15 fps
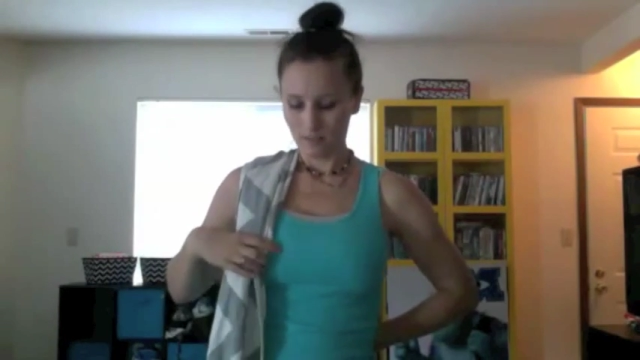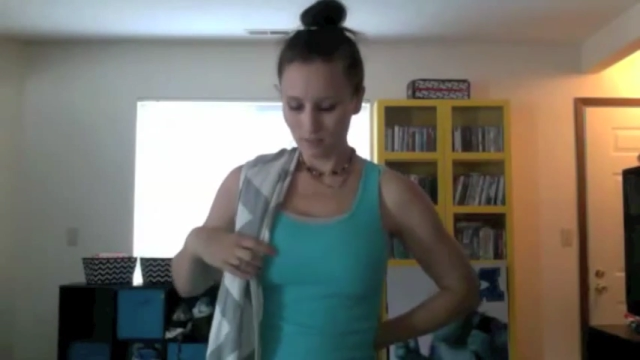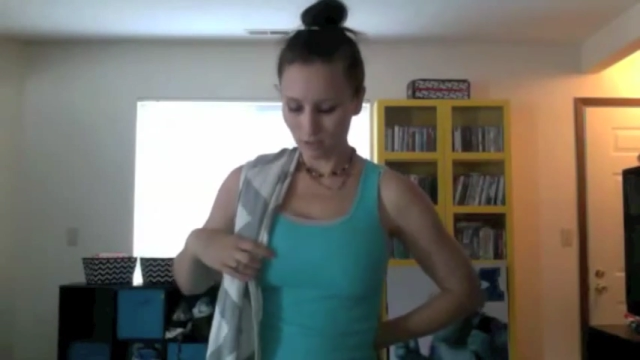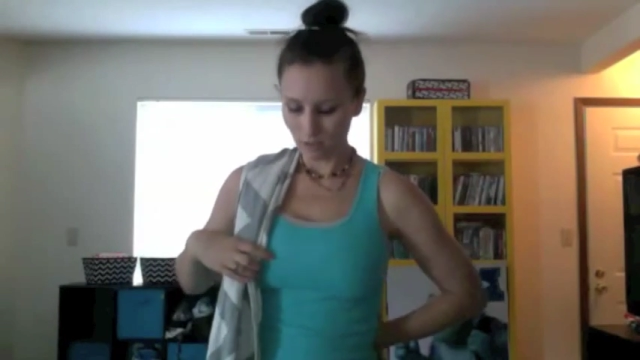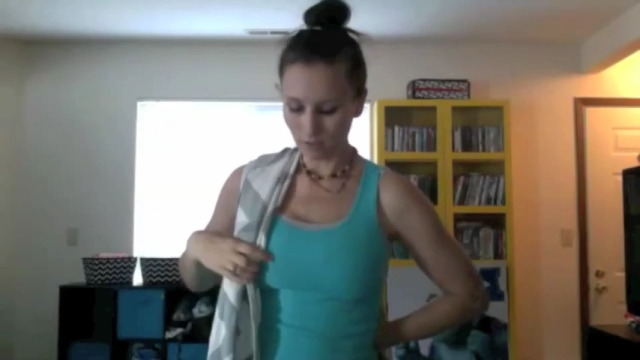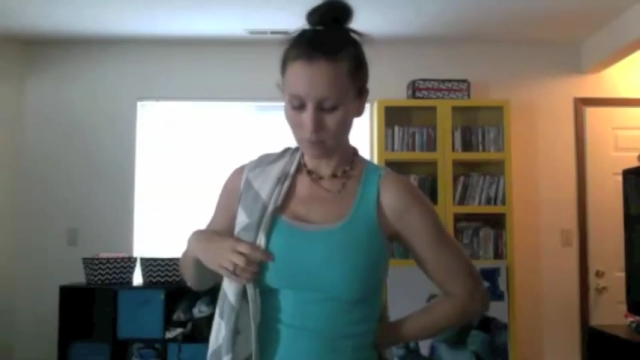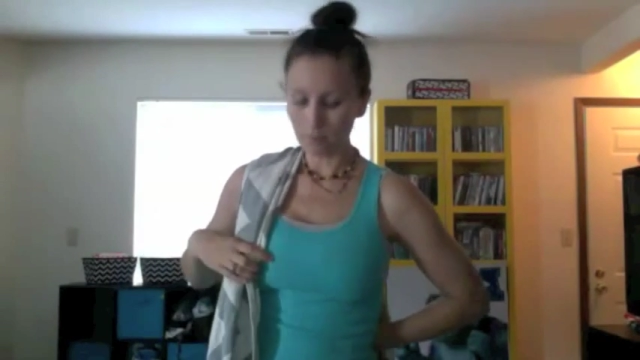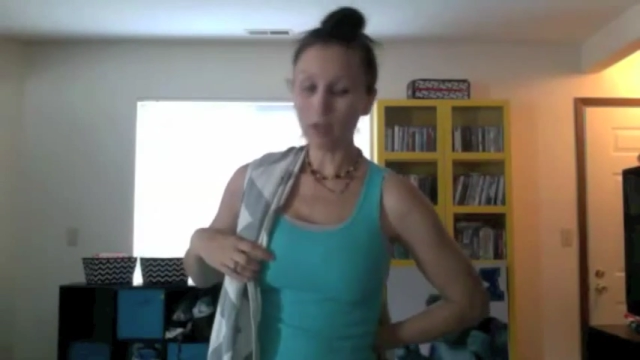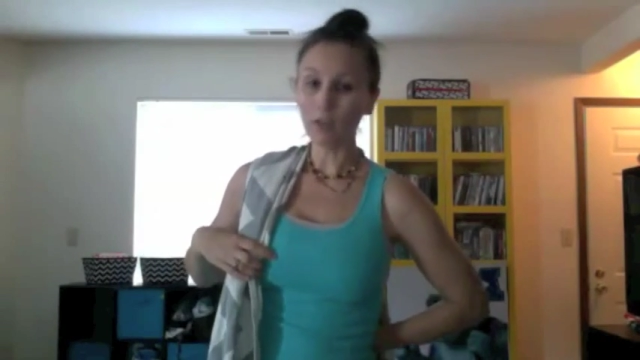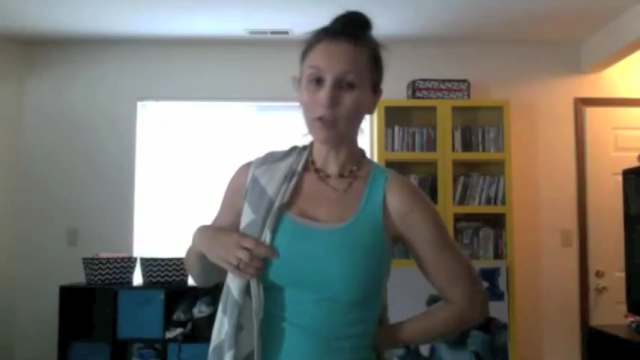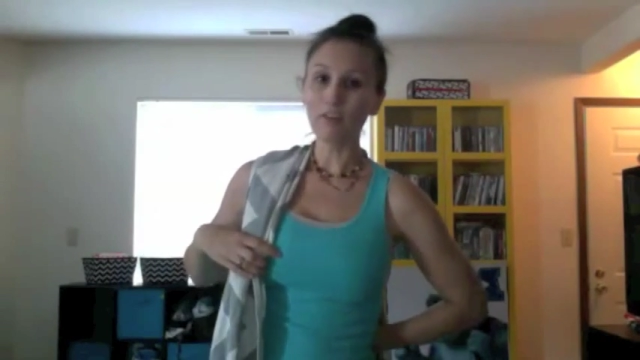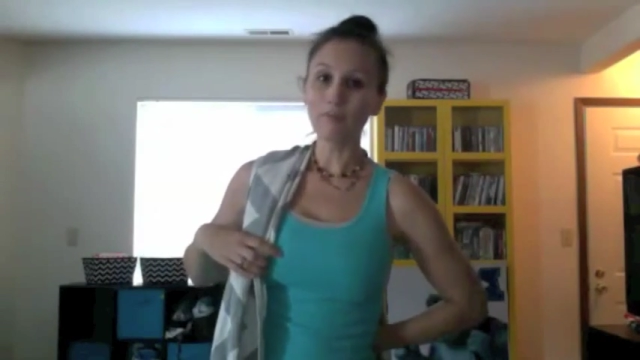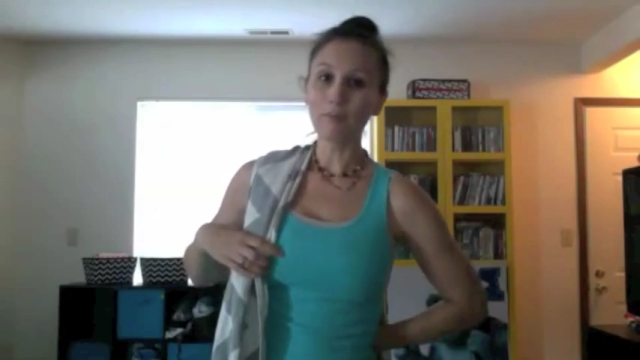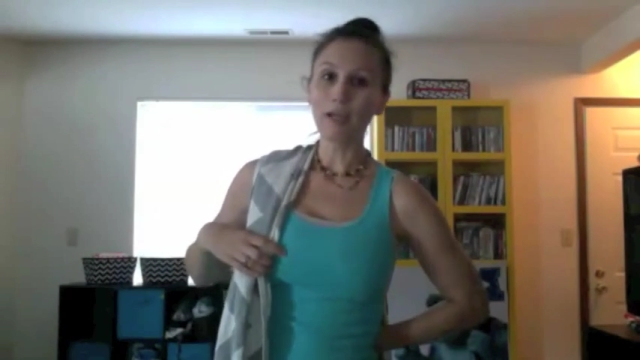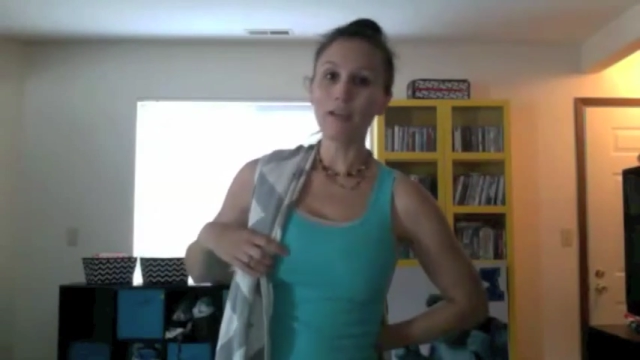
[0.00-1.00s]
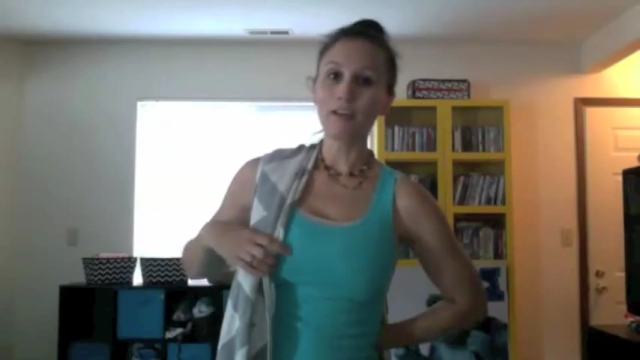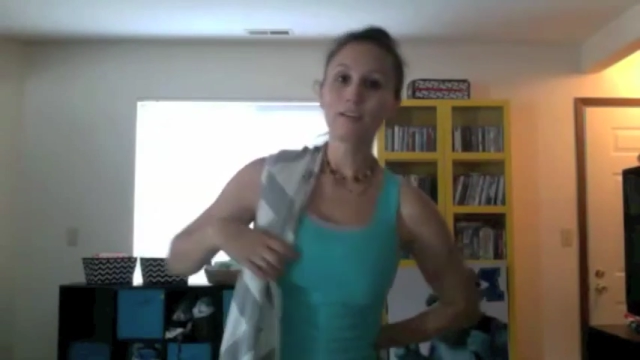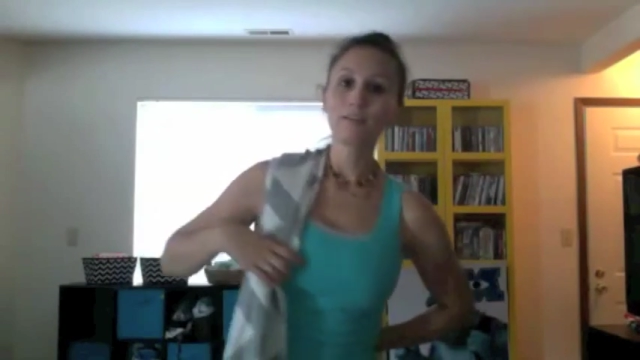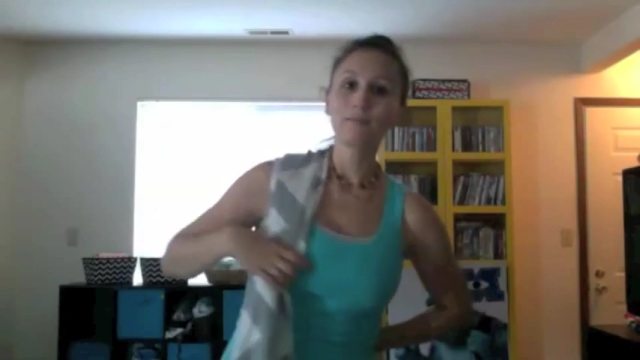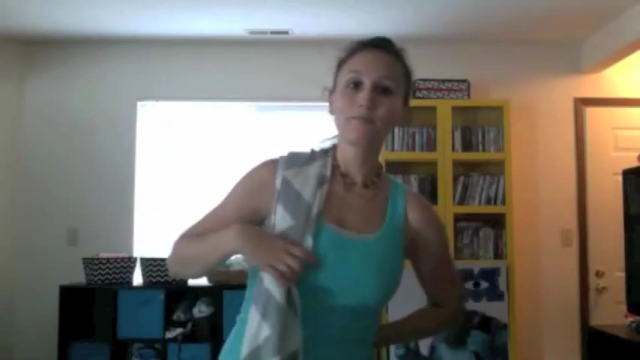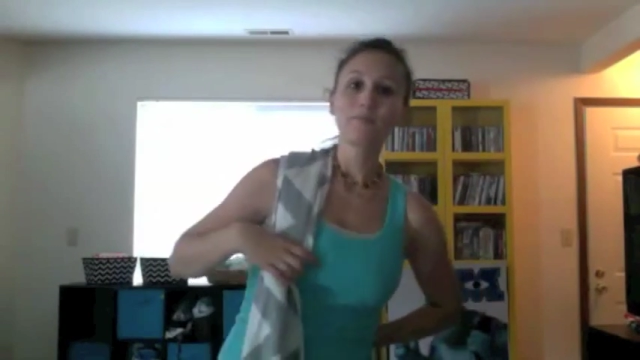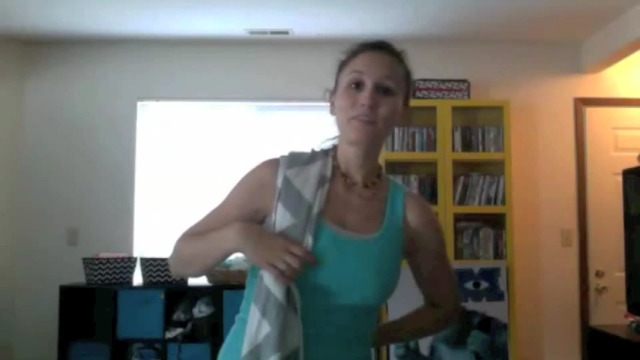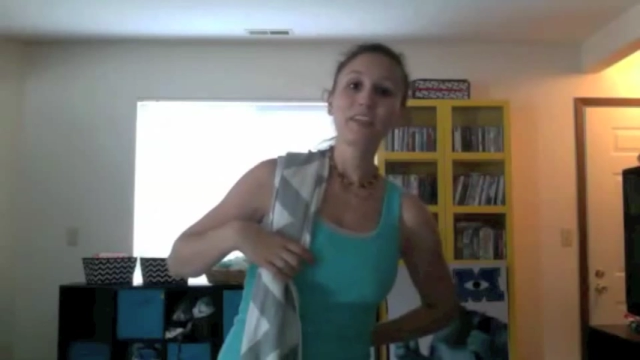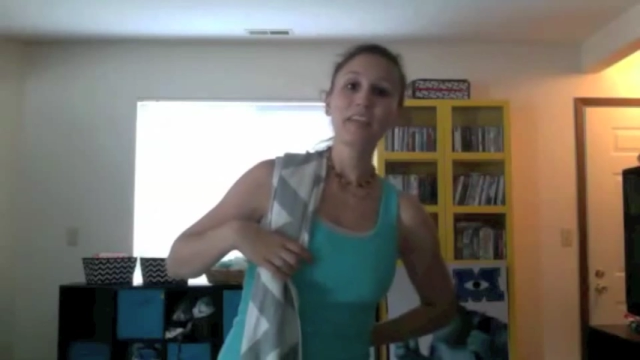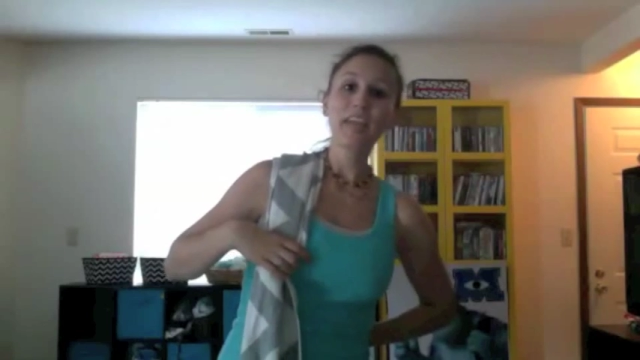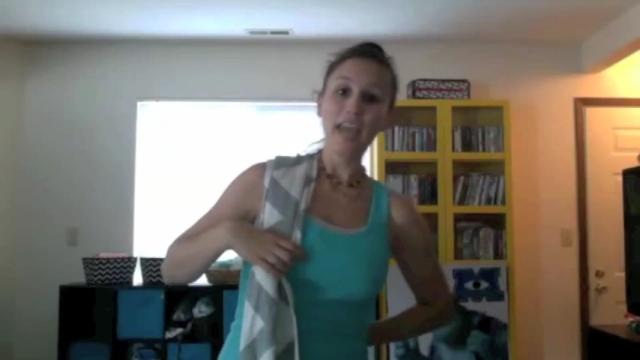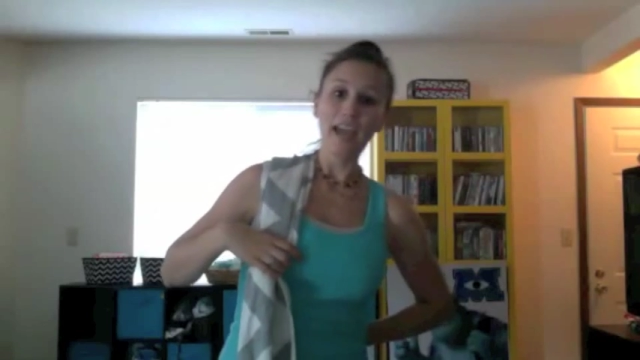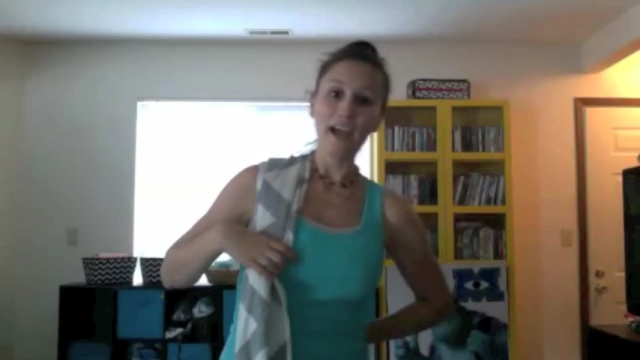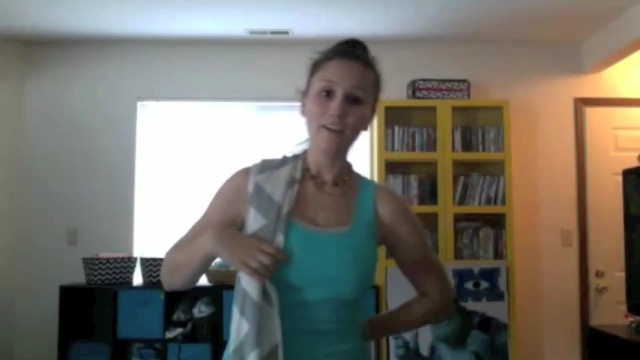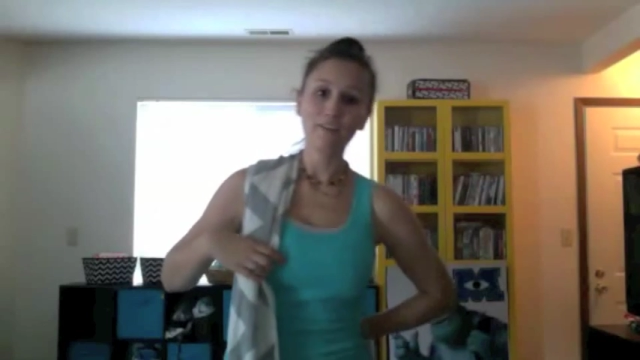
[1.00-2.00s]
or middle of my
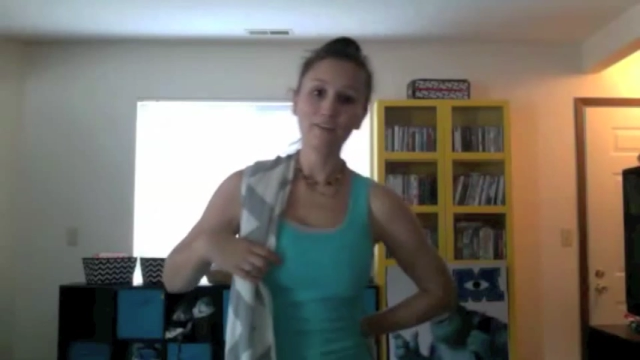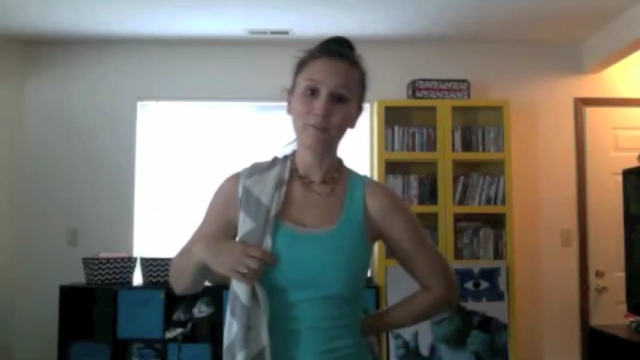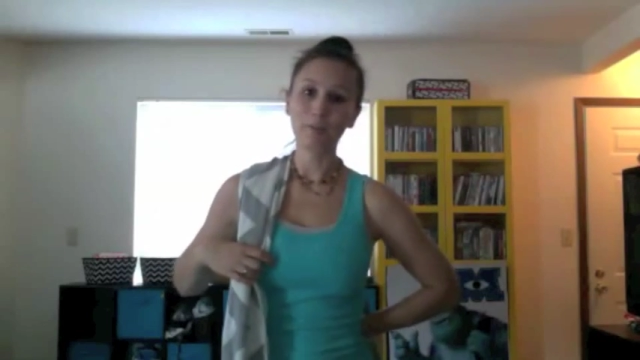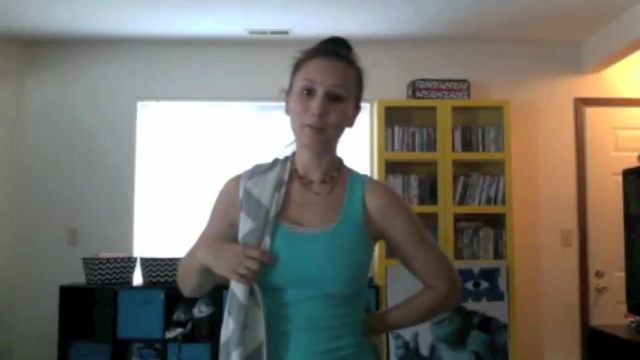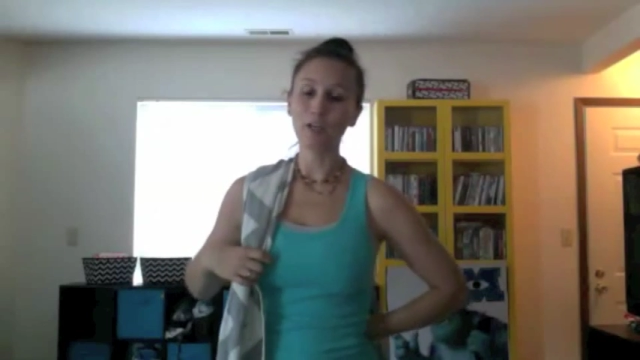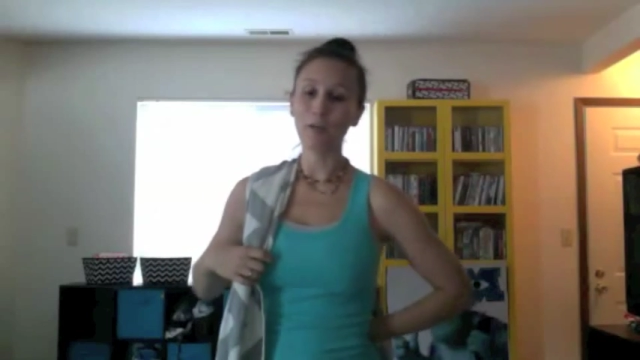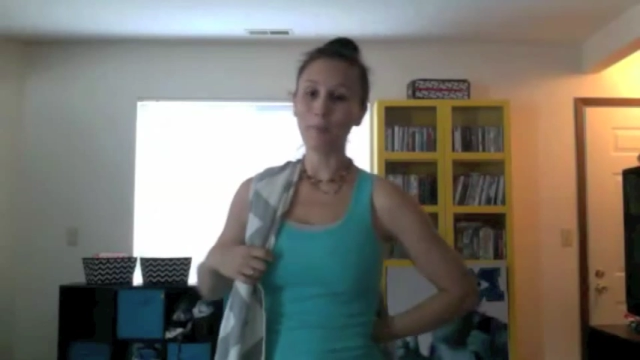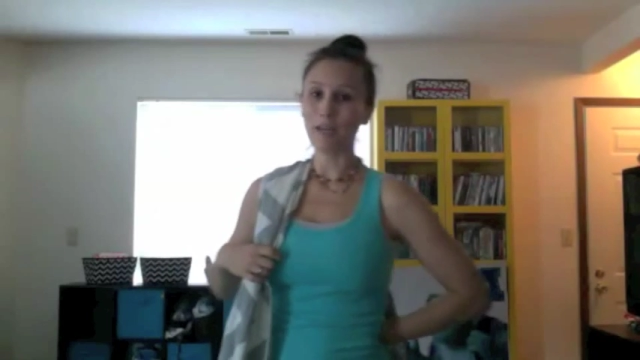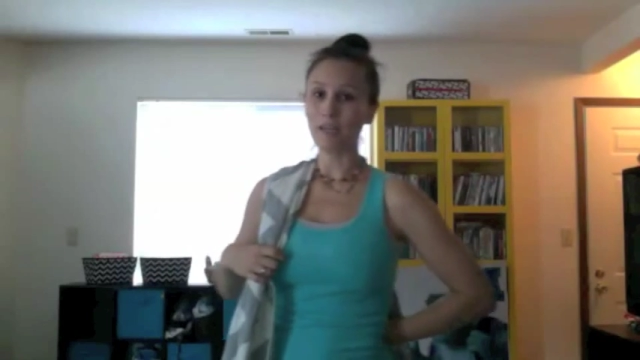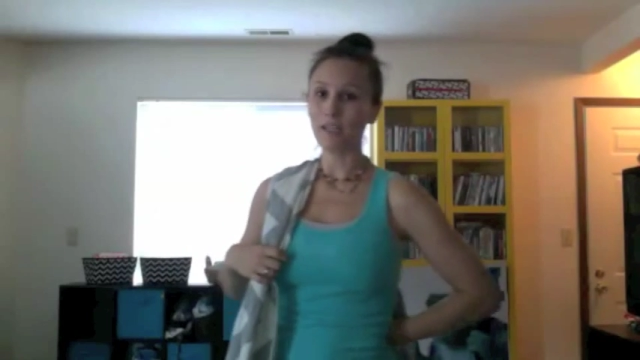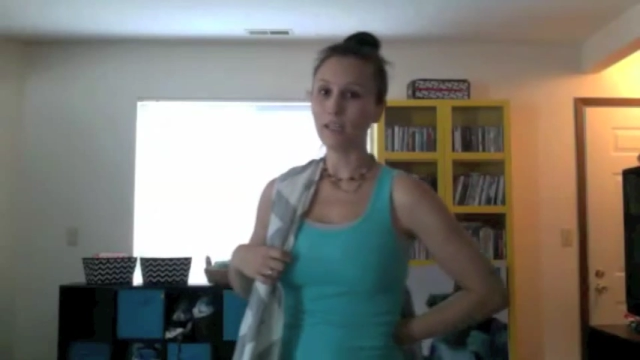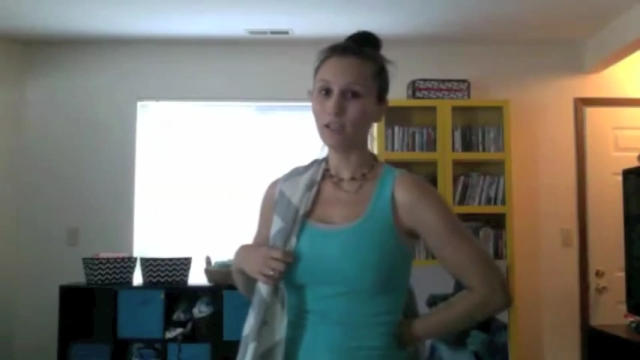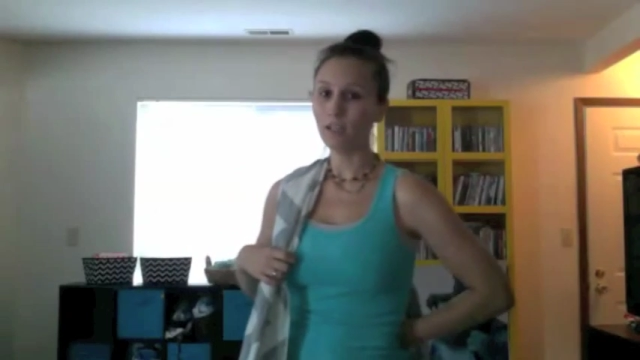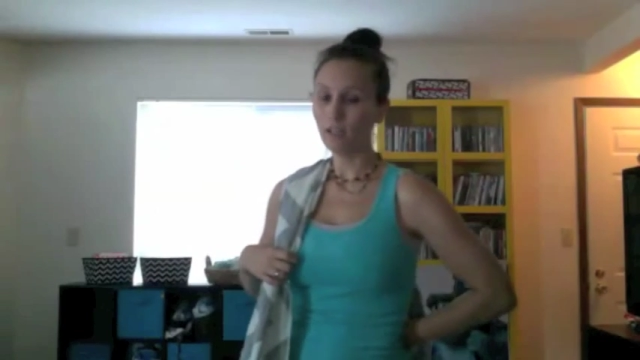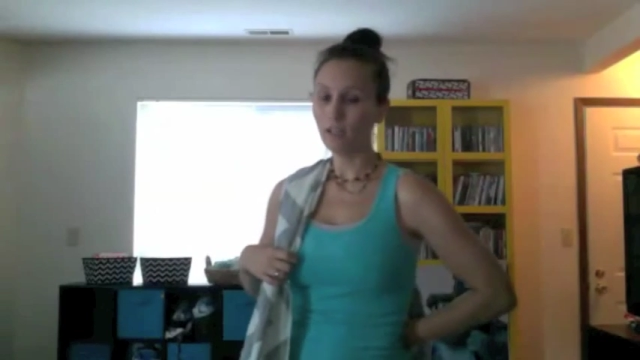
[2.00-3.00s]
calf, below my knee,